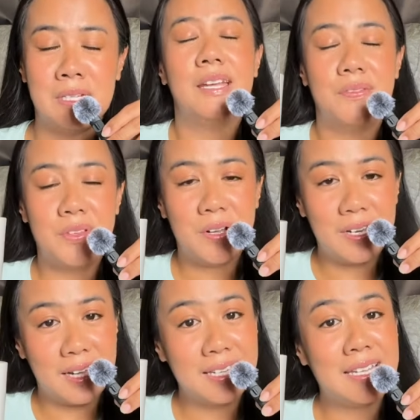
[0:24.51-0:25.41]
If you are
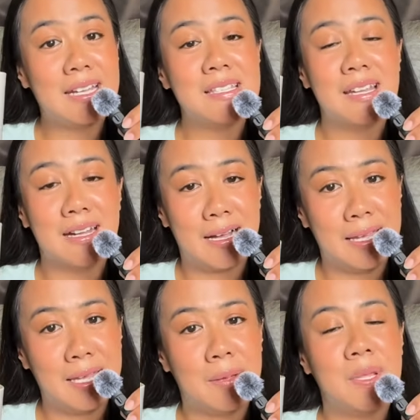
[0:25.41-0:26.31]
nodding yes like I
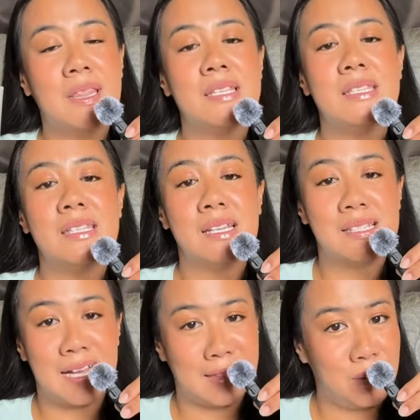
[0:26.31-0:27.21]
am, this is
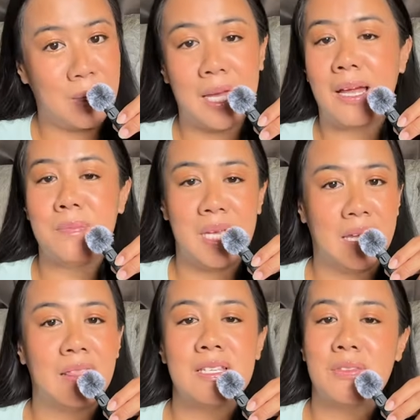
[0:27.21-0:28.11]
exactly why I'm
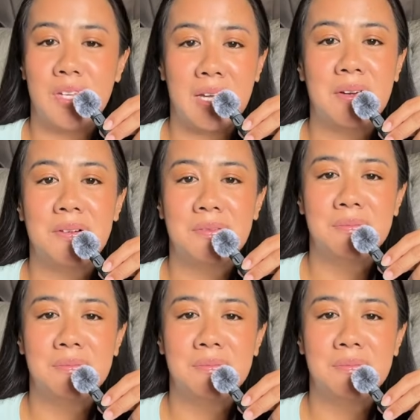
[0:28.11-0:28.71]
making this video.